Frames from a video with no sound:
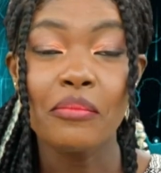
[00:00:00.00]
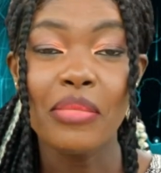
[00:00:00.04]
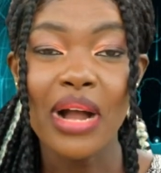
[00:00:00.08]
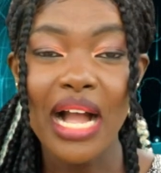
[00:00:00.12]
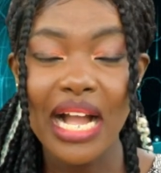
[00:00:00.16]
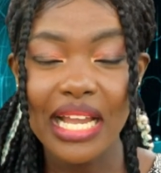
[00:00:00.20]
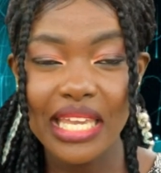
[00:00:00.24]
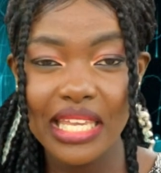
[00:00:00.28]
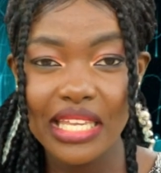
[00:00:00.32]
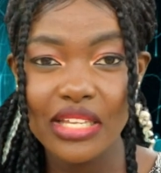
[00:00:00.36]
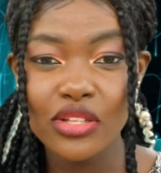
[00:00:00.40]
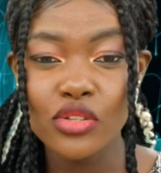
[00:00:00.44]

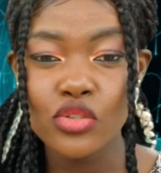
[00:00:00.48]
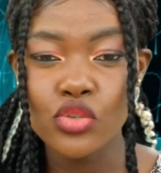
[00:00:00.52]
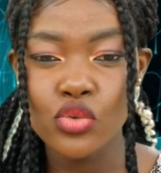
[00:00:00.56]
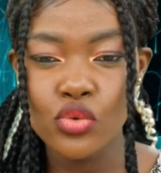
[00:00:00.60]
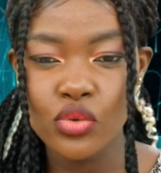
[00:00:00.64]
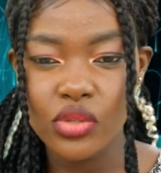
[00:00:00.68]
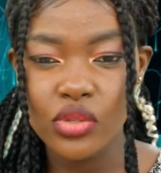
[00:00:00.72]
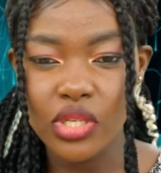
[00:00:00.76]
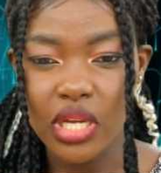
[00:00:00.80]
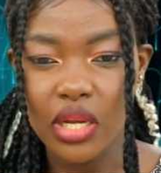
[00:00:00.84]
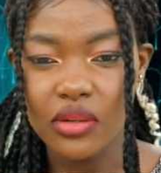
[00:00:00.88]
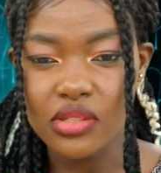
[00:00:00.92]
back in
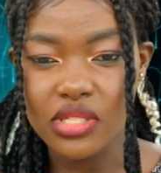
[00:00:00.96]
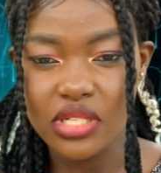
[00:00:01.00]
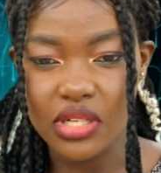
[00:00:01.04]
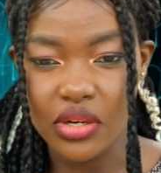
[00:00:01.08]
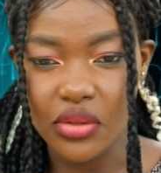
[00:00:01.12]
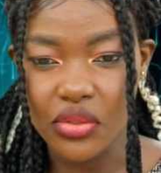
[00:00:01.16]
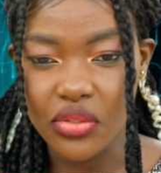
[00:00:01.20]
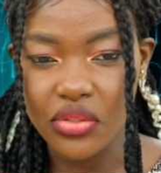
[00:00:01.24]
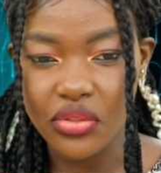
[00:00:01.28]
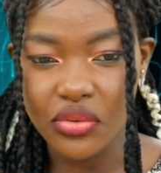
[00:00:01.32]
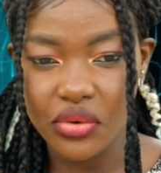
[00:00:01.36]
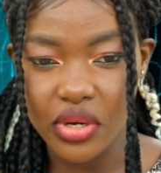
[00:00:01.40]

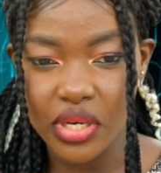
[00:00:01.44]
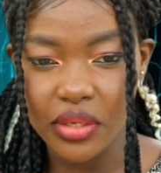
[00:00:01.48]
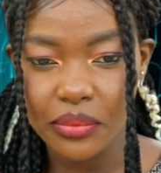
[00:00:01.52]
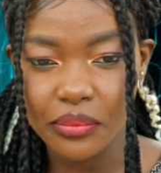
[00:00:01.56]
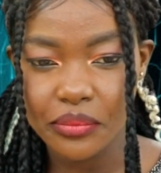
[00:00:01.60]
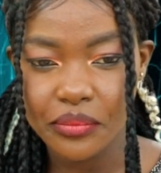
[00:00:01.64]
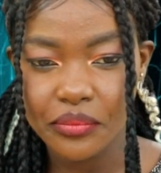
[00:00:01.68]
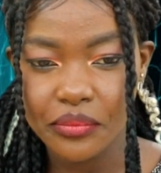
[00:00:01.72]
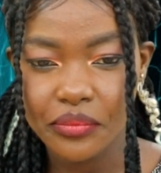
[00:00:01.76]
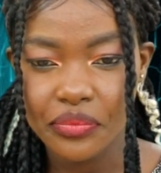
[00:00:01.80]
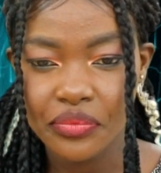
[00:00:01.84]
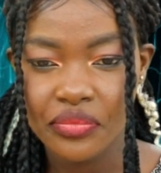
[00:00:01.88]

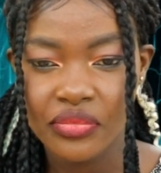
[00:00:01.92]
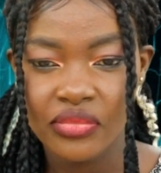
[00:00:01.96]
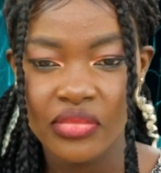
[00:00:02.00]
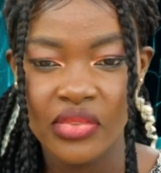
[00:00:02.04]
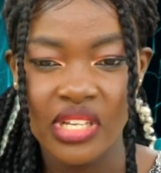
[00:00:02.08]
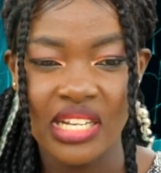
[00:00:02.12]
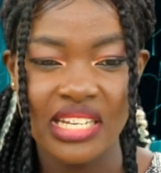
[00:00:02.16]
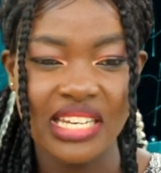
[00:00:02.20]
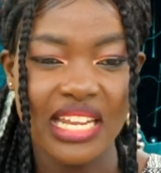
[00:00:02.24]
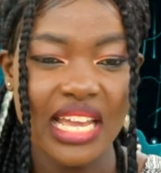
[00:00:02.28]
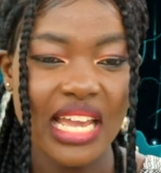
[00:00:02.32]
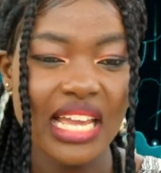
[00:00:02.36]
2003,
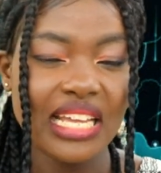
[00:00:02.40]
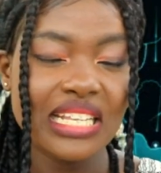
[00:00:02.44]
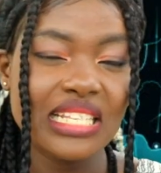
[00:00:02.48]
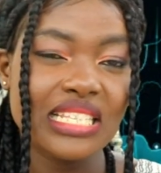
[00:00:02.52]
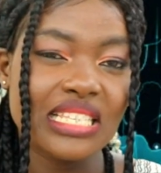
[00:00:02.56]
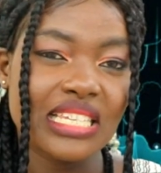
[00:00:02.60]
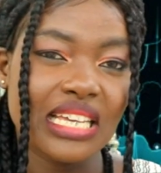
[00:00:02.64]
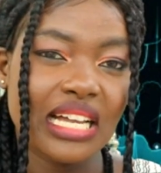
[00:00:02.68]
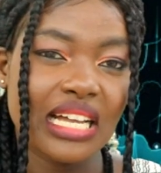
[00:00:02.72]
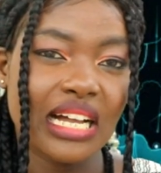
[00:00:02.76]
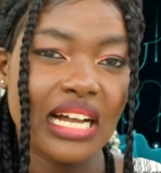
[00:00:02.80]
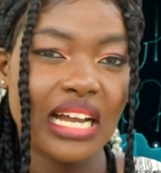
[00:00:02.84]
the
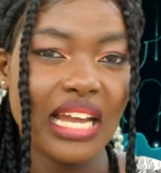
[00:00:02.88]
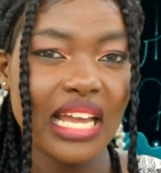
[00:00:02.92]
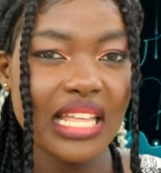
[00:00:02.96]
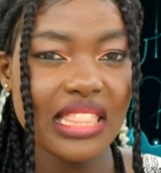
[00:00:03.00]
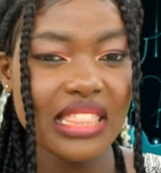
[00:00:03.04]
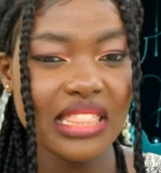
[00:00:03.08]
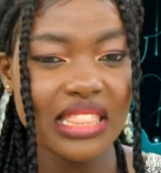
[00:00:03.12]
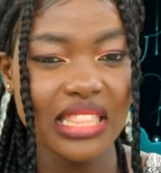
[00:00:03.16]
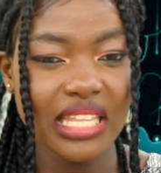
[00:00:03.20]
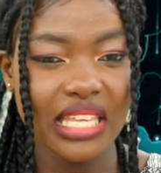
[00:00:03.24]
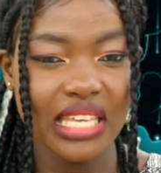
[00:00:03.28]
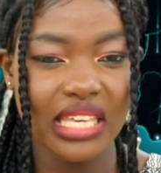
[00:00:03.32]

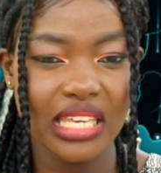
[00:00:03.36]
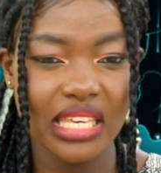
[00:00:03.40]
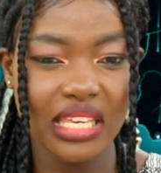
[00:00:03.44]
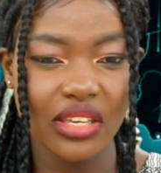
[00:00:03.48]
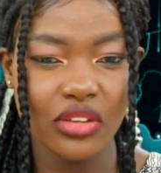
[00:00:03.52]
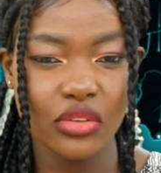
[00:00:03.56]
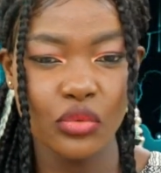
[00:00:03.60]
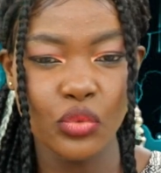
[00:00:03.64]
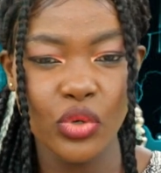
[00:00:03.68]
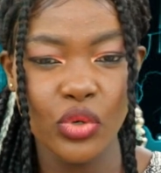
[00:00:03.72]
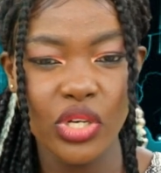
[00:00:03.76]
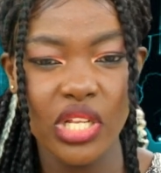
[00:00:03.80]
inter-ethnic
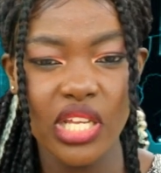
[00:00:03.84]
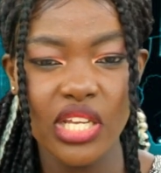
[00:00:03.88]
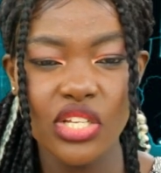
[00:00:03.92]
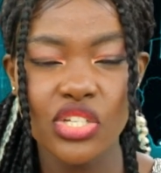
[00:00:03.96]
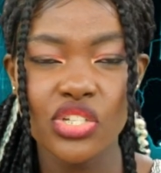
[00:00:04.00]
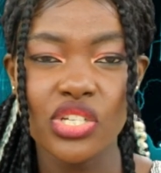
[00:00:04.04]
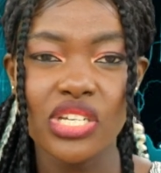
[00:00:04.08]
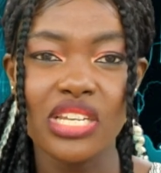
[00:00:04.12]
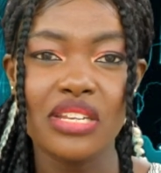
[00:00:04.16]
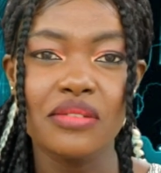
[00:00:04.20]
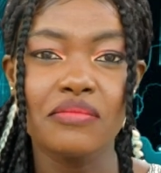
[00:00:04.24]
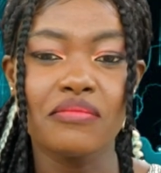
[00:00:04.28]

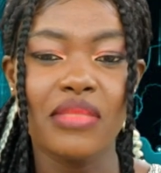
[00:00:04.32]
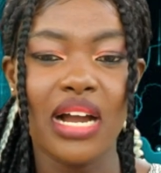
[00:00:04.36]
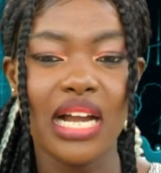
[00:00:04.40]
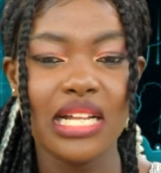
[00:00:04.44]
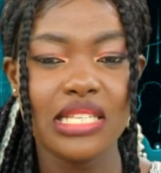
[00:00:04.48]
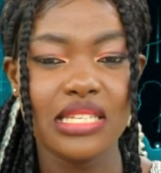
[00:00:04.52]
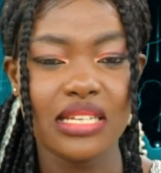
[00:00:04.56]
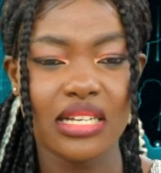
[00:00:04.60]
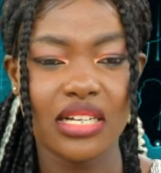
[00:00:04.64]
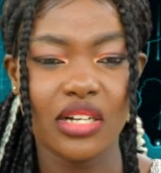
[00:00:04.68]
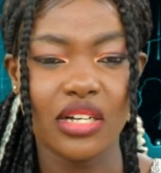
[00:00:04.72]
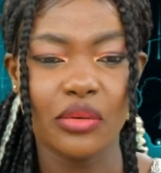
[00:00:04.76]
relation in
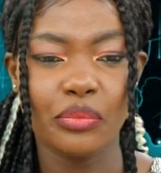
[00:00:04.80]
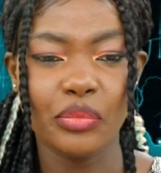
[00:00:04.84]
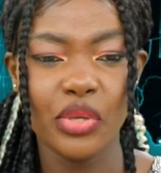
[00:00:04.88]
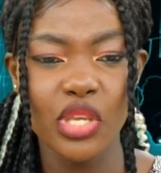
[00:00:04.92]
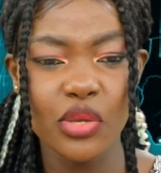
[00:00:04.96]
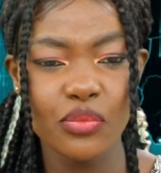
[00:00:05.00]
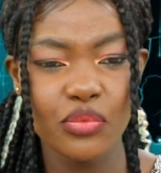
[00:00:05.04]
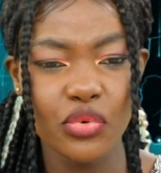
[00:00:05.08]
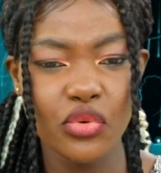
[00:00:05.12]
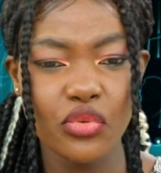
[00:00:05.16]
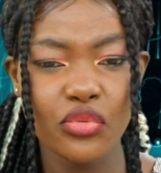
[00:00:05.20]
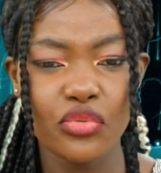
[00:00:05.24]
Matakel,
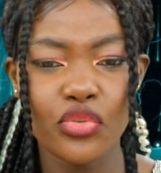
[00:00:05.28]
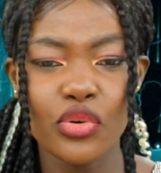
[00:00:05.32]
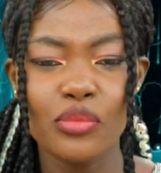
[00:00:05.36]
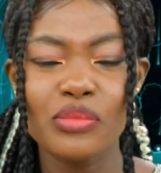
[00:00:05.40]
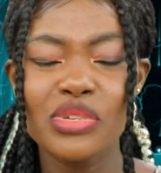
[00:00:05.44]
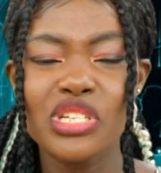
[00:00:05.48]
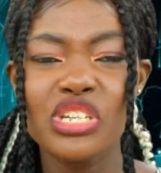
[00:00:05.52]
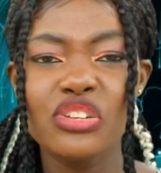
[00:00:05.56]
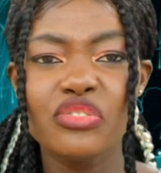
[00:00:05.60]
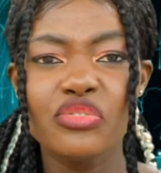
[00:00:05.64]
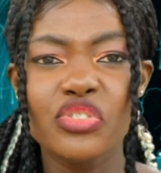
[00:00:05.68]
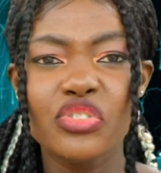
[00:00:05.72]
people
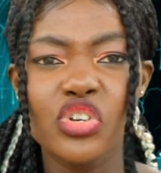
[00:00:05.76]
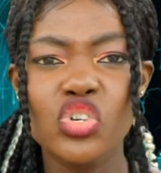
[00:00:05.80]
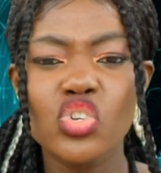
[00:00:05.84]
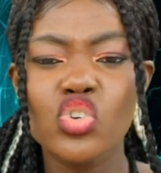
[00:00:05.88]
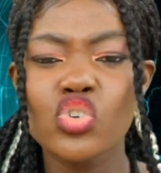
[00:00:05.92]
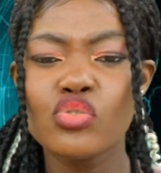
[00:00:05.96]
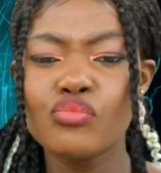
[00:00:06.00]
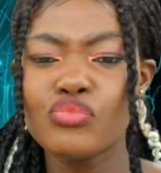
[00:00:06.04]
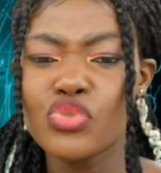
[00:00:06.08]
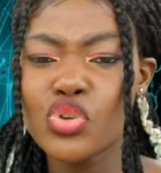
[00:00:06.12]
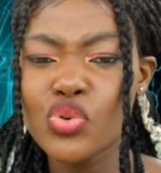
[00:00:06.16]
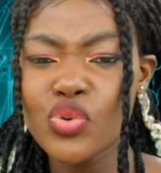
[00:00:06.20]
from
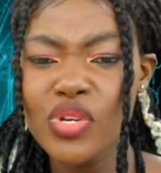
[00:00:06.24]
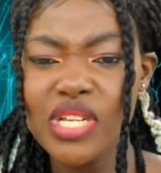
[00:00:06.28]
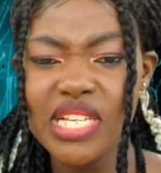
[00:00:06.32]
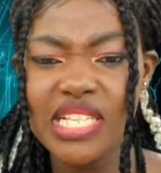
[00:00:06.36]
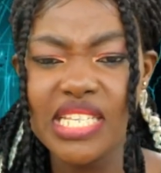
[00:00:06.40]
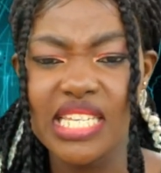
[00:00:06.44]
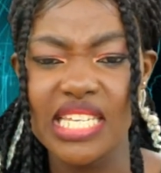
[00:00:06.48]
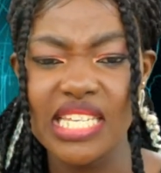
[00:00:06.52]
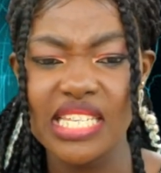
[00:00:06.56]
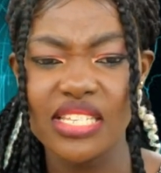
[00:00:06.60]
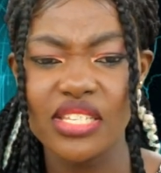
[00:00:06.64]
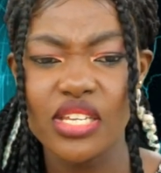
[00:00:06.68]
different
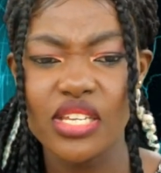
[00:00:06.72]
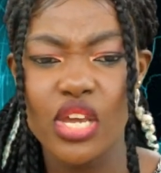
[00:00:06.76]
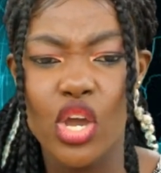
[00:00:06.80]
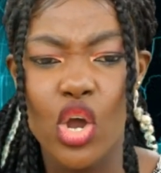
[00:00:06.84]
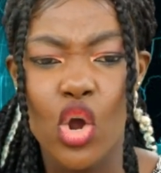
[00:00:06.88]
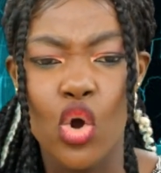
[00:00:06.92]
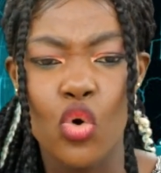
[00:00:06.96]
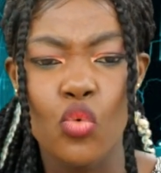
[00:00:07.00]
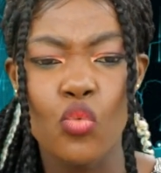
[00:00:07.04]
communities